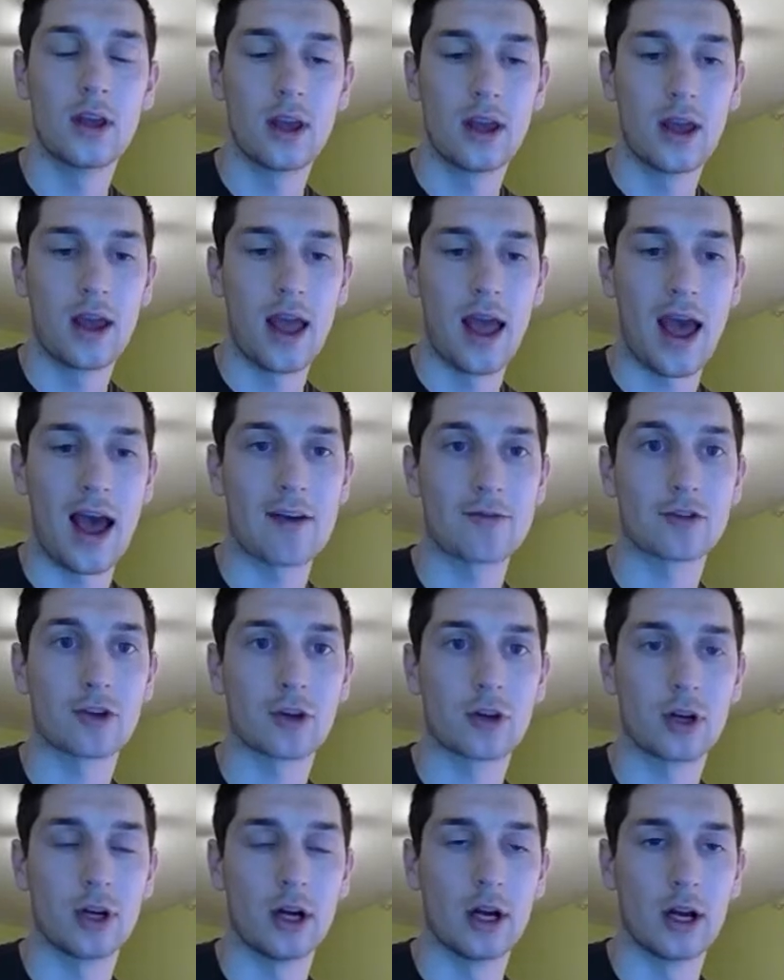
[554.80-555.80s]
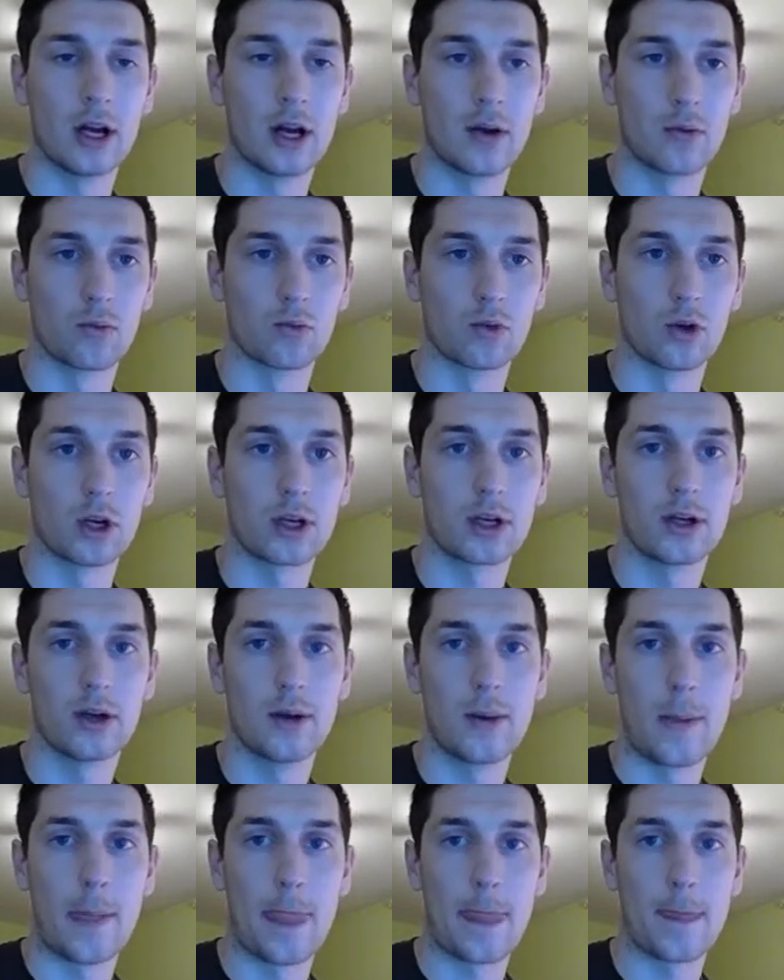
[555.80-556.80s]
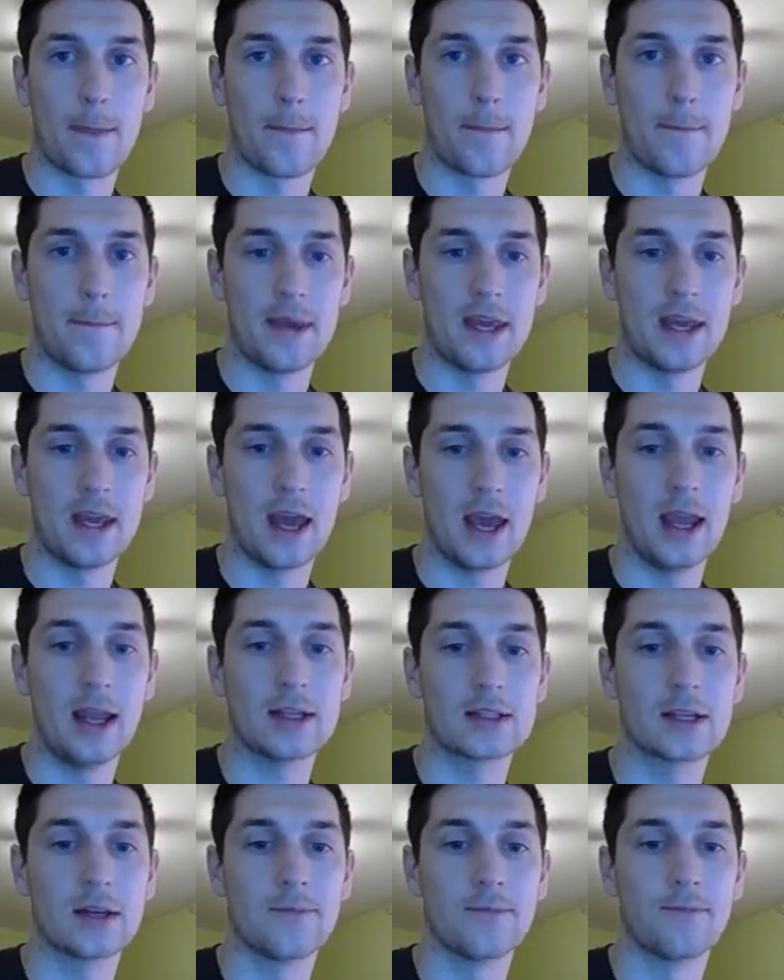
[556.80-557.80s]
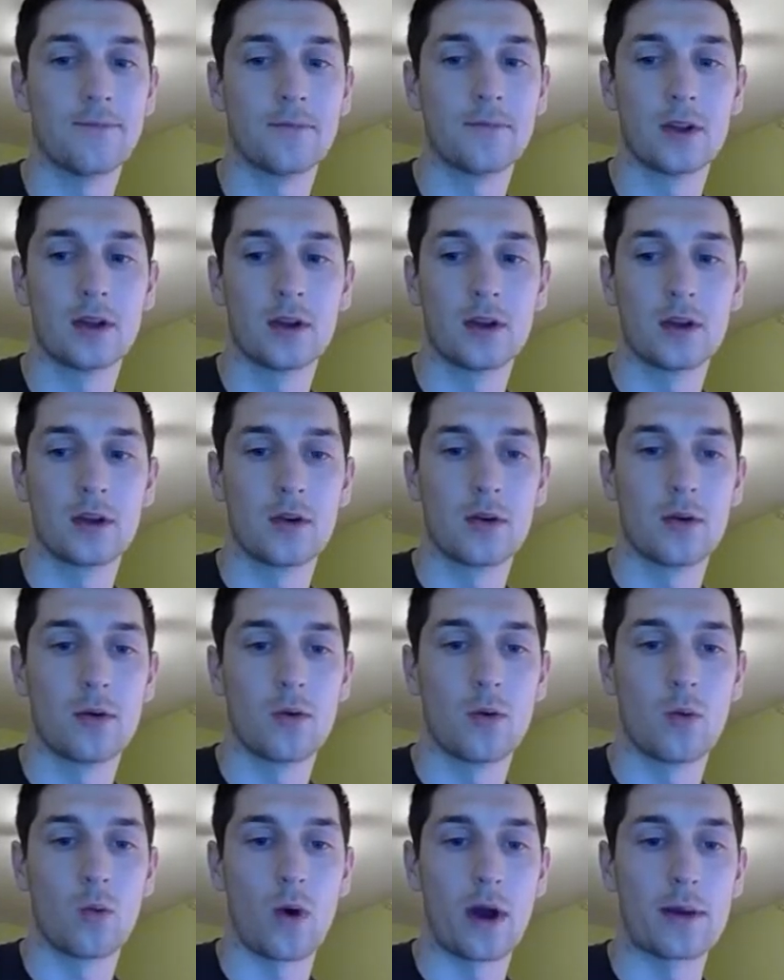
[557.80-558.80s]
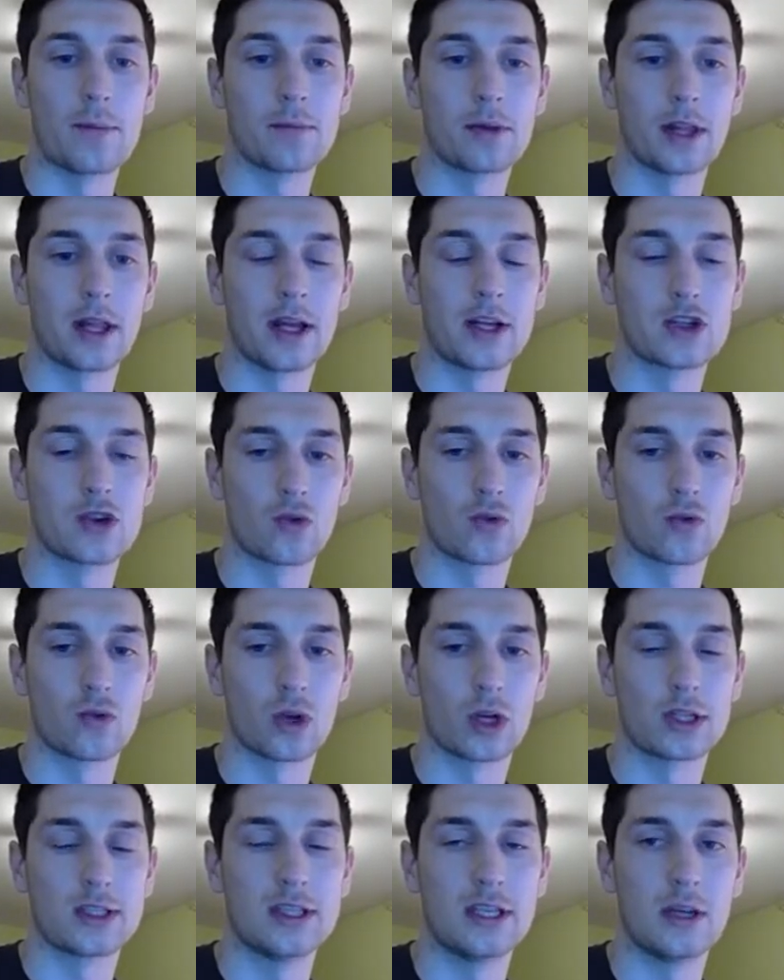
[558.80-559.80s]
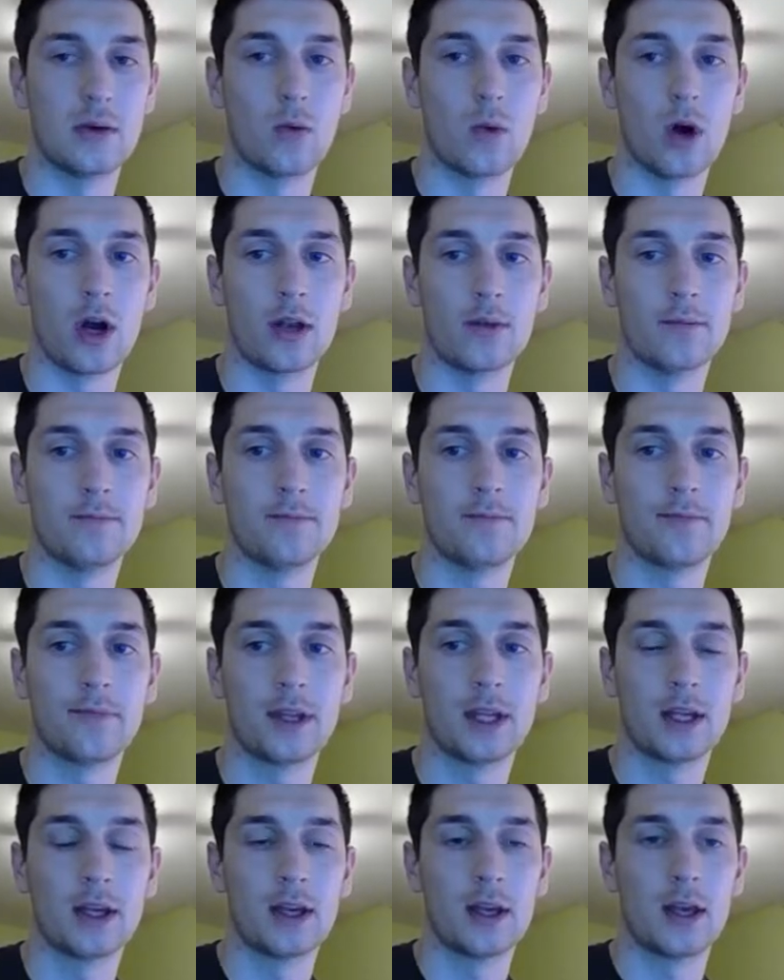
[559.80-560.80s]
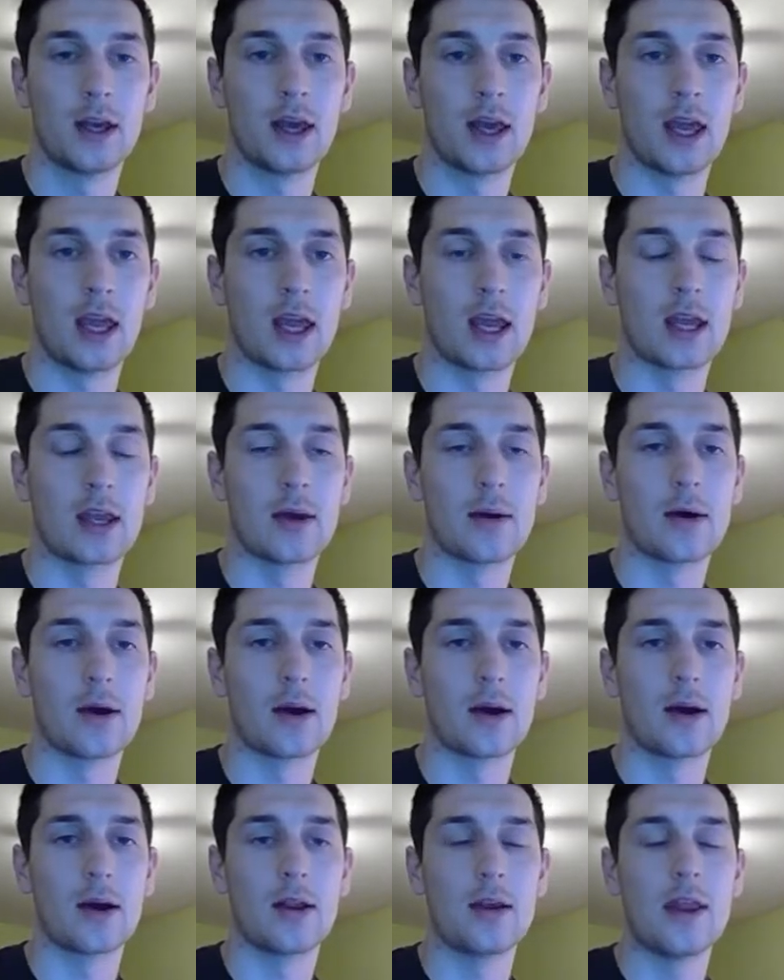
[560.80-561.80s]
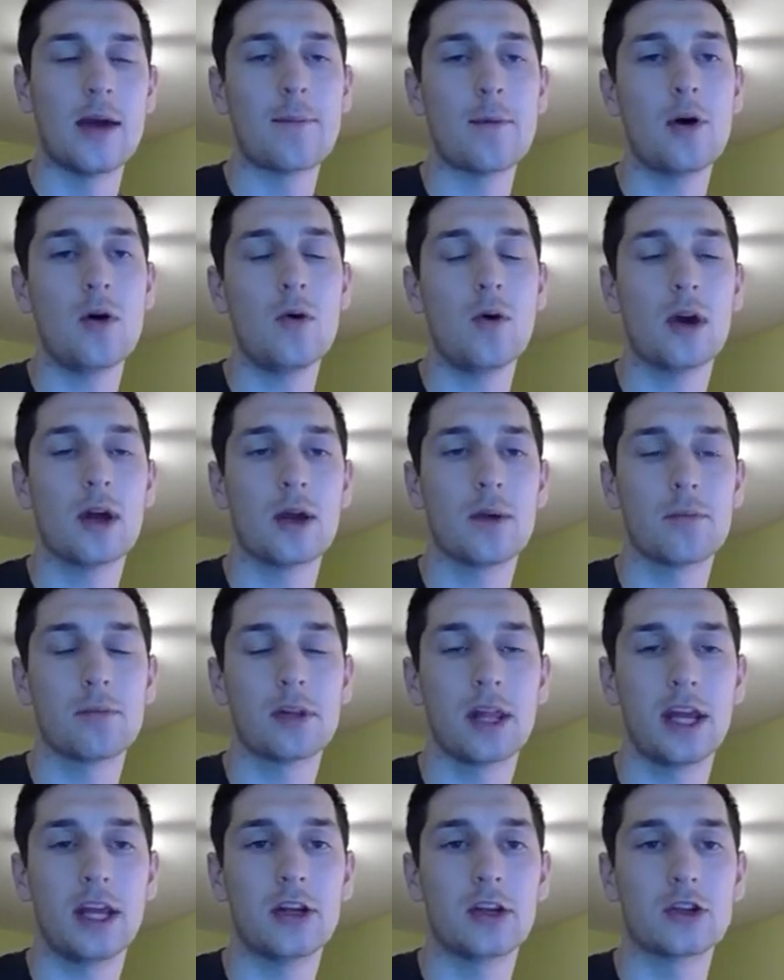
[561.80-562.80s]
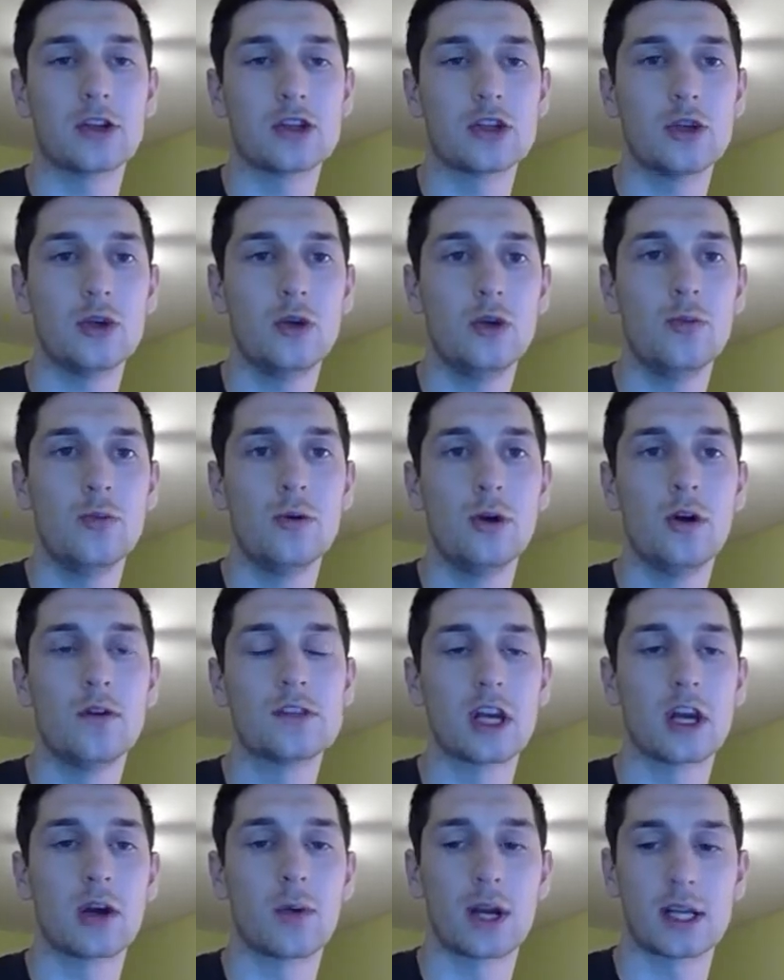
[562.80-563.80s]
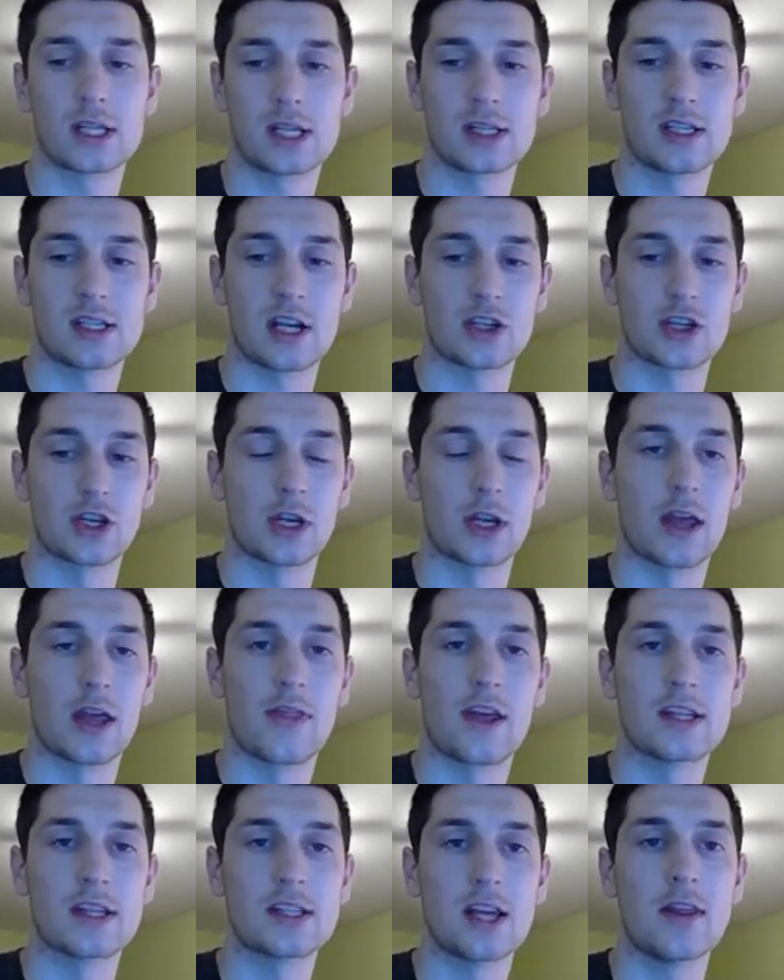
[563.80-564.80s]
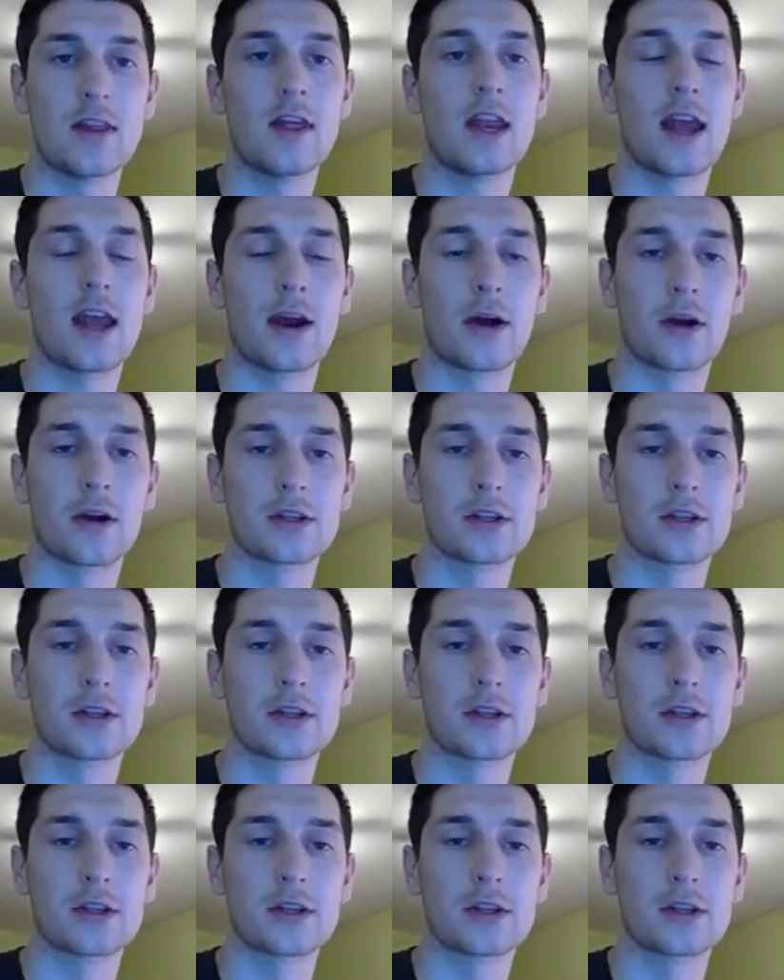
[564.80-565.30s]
After rook b8, white plays rook d1, and Nepo played 2 moves in quick succession, and they say that errors